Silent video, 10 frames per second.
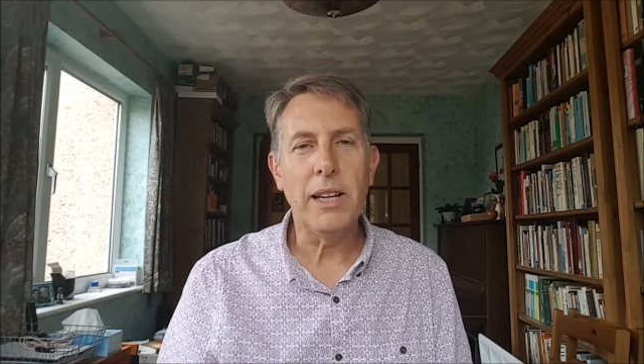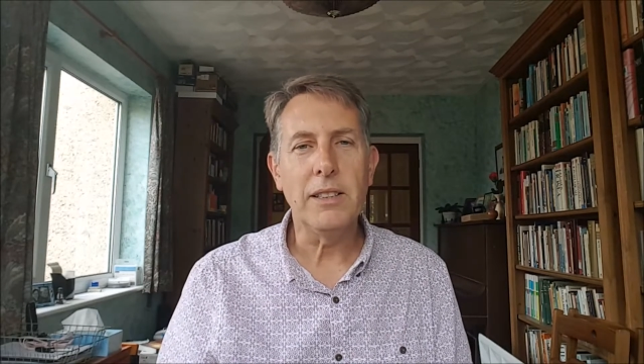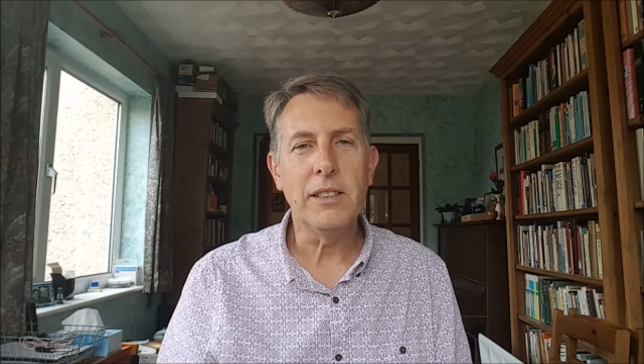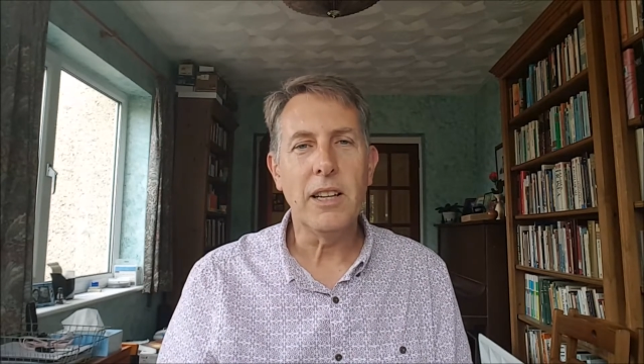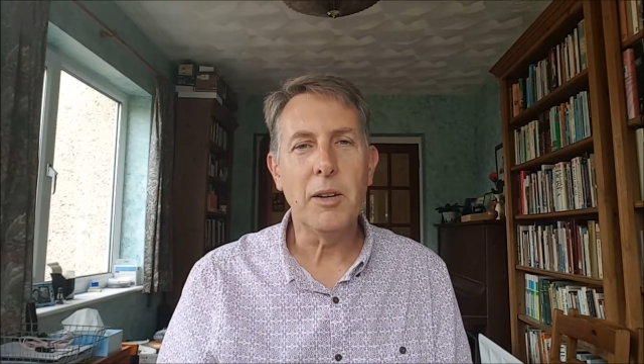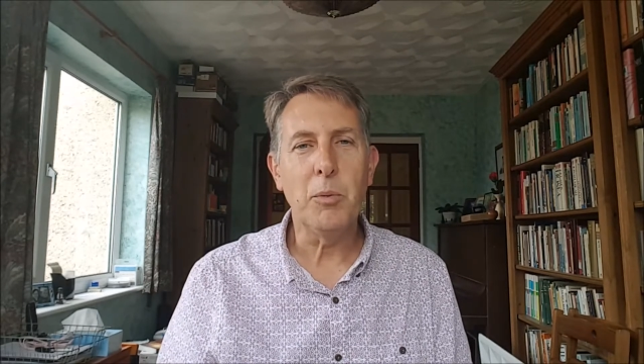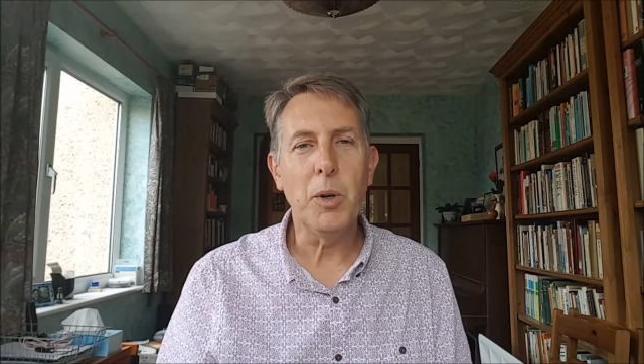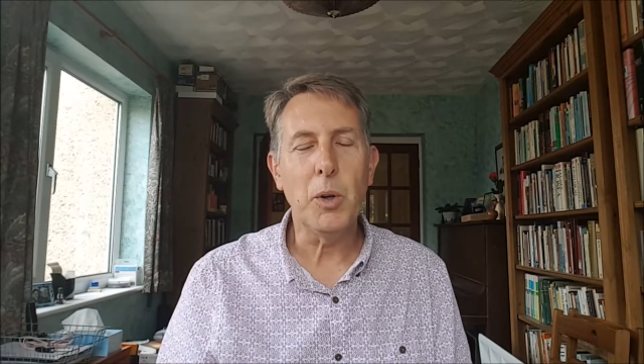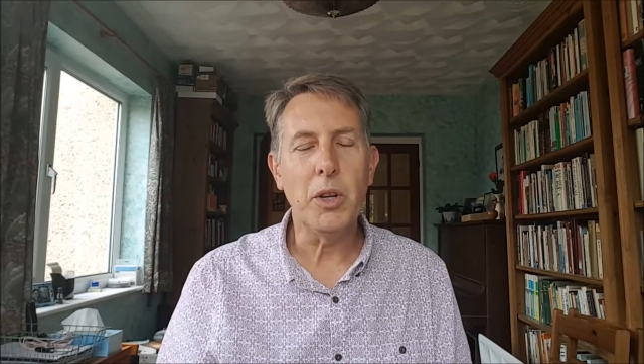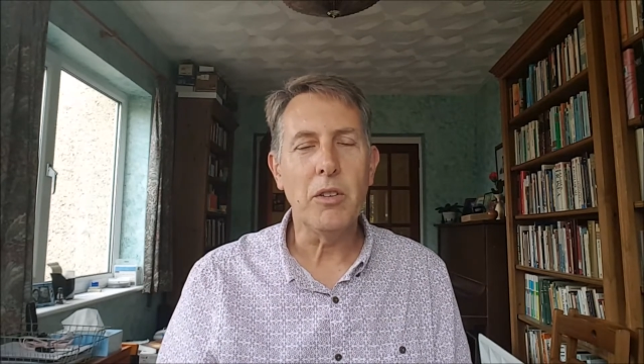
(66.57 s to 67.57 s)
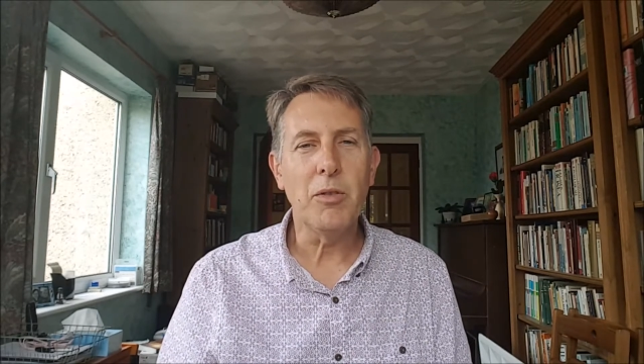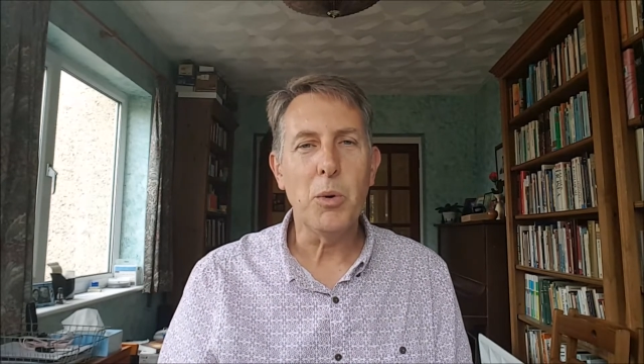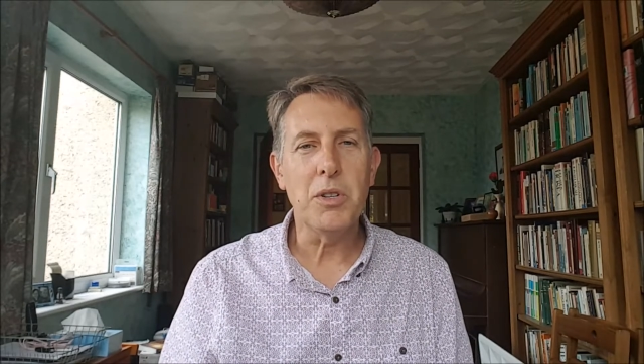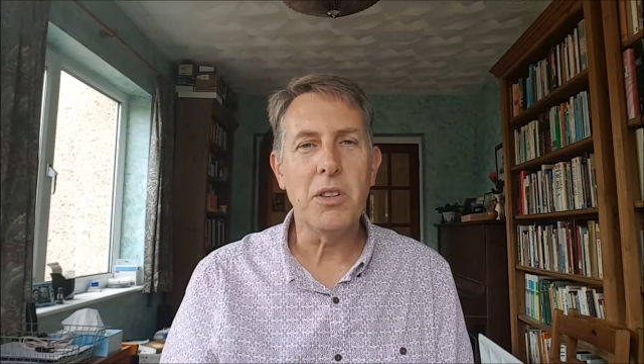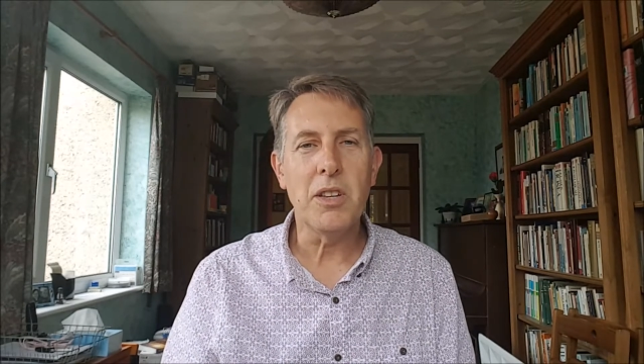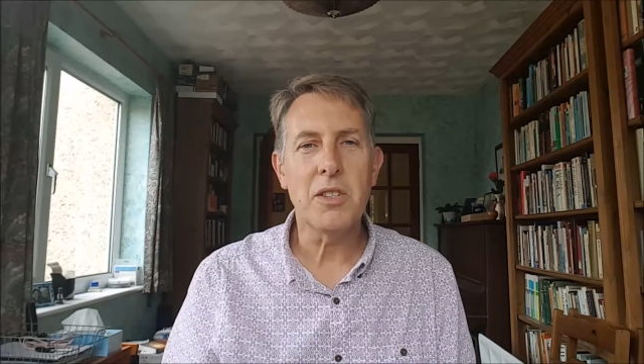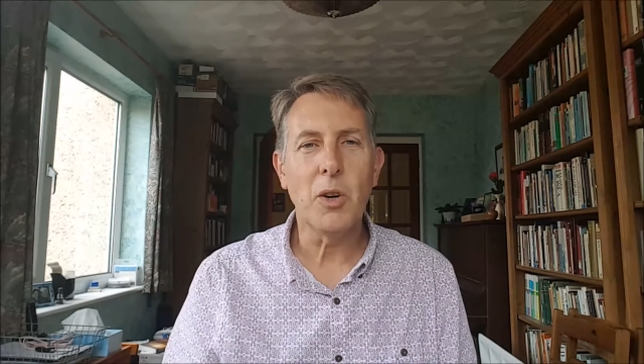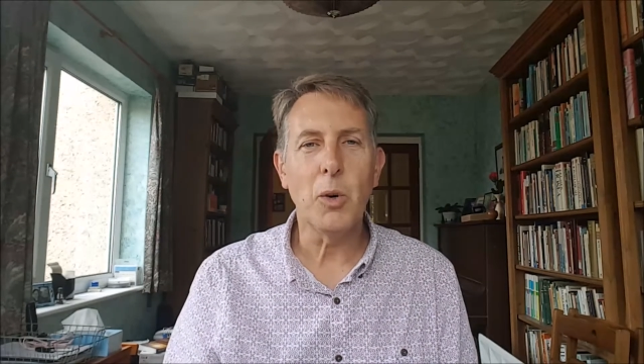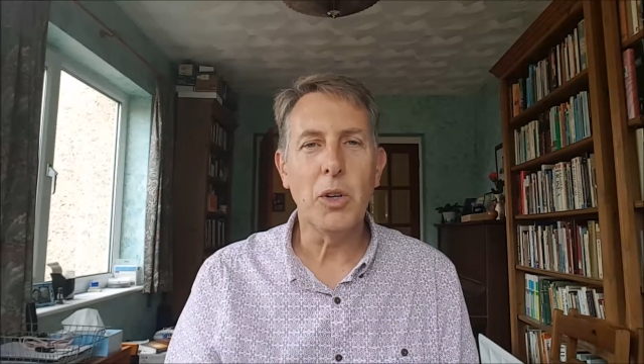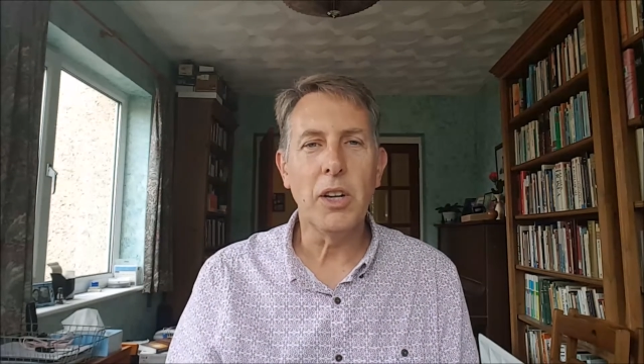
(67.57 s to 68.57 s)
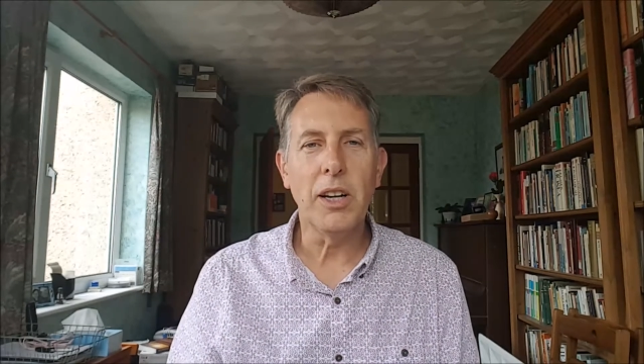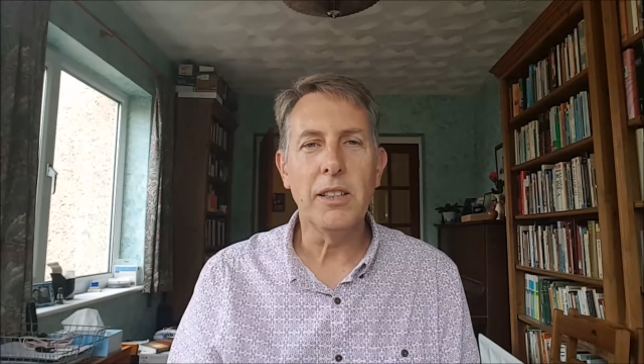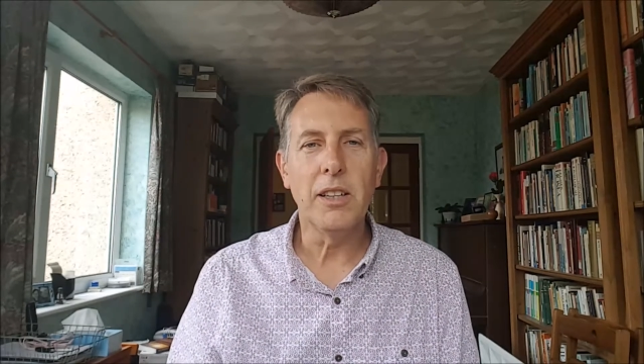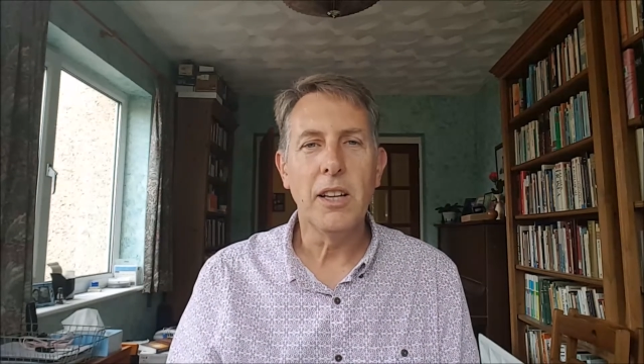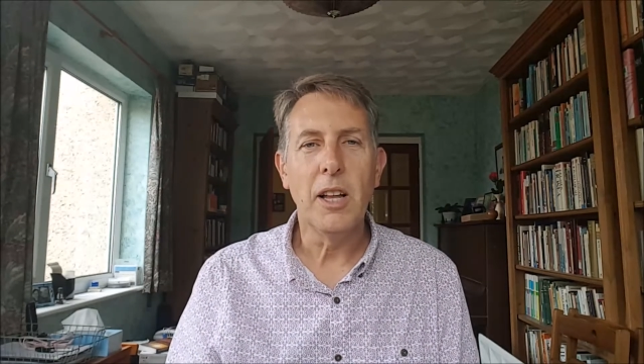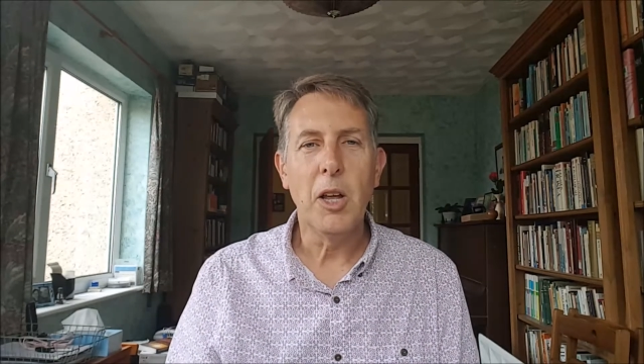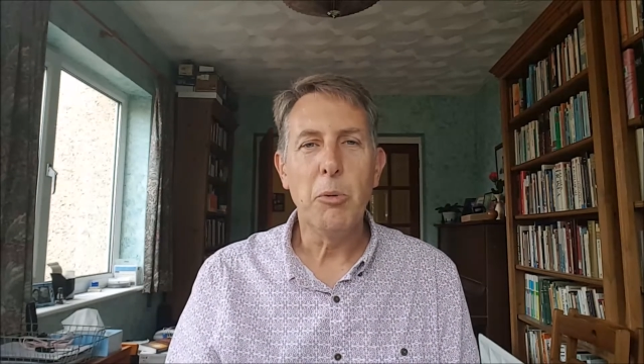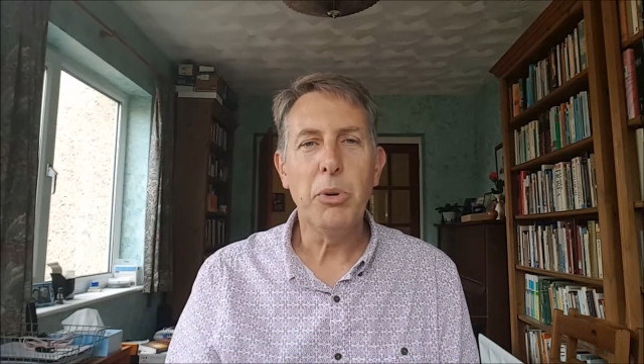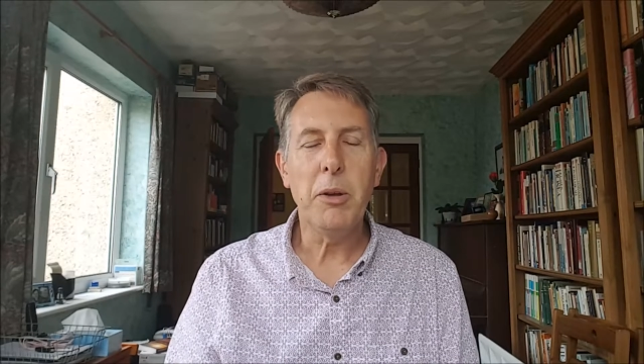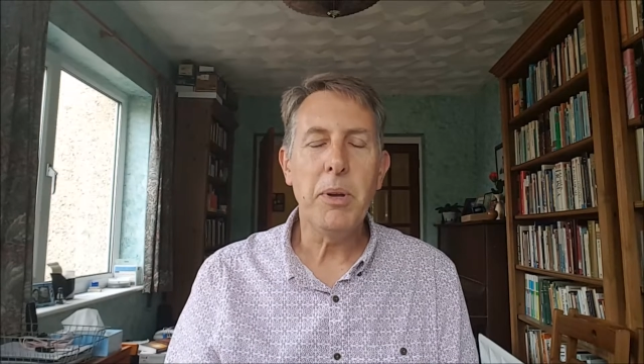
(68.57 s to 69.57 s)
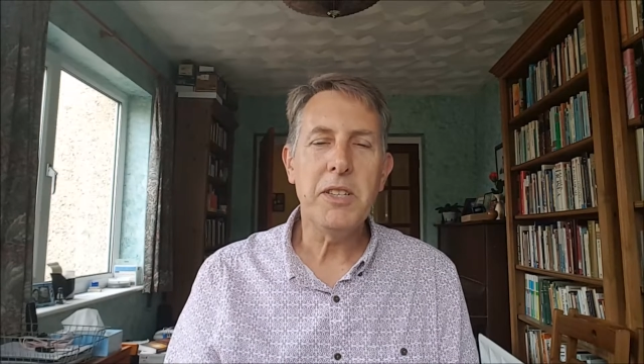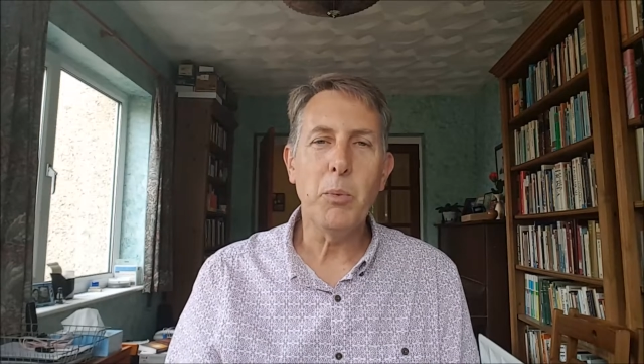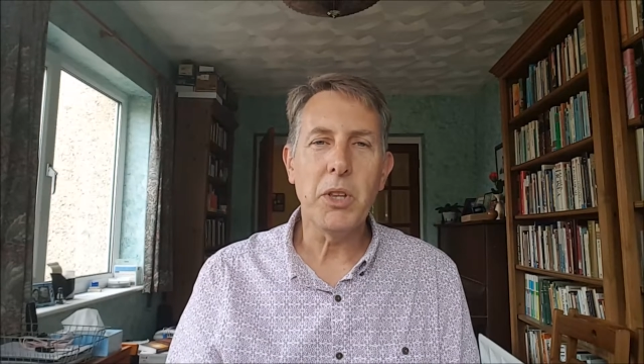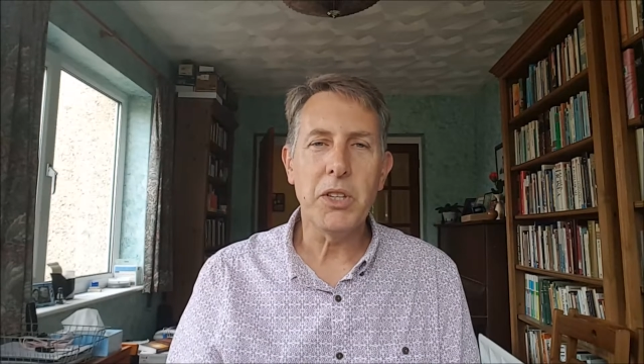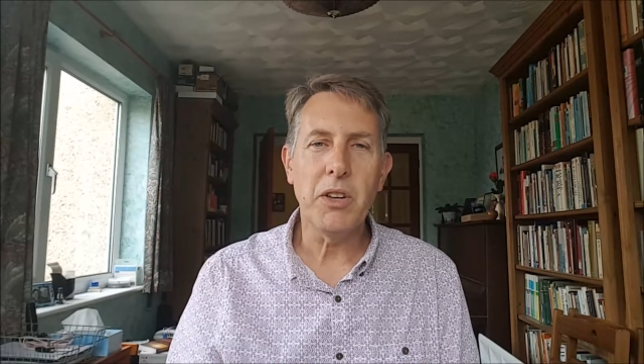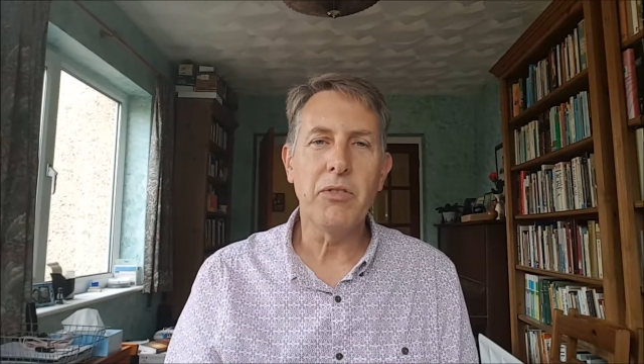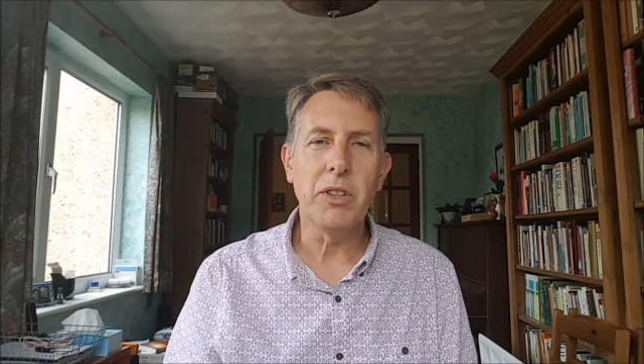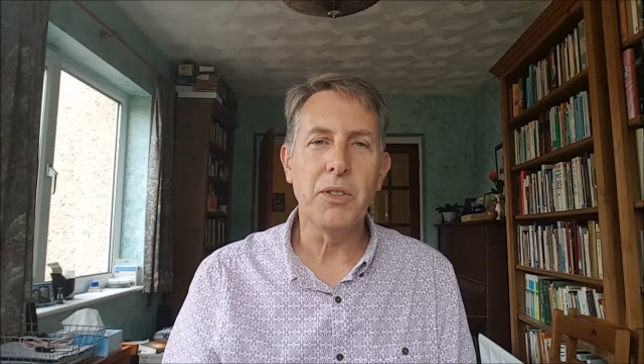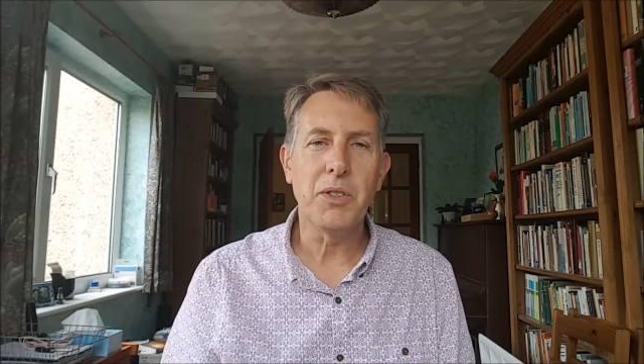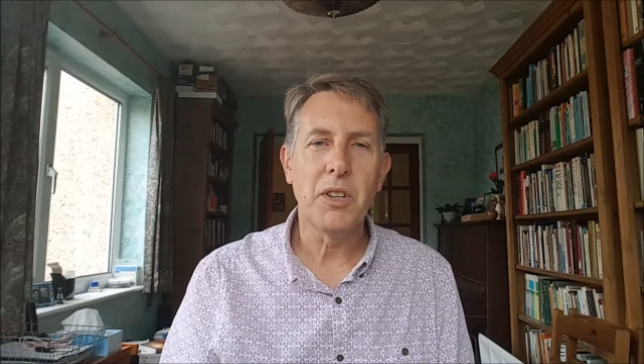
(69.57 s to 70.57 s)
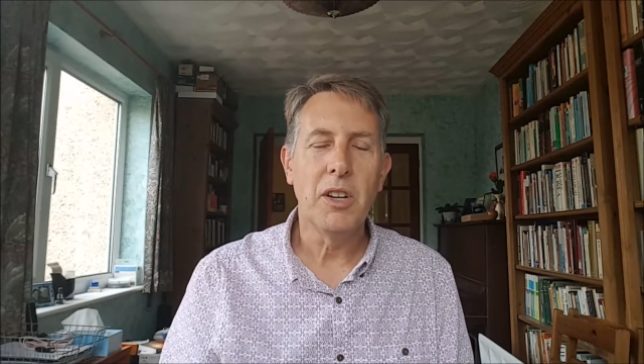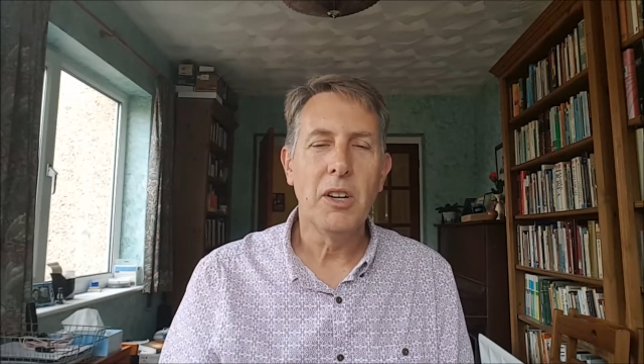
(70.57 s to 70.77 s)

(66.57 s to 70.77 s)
and we're looking forward to this online prayer meeting with a difference,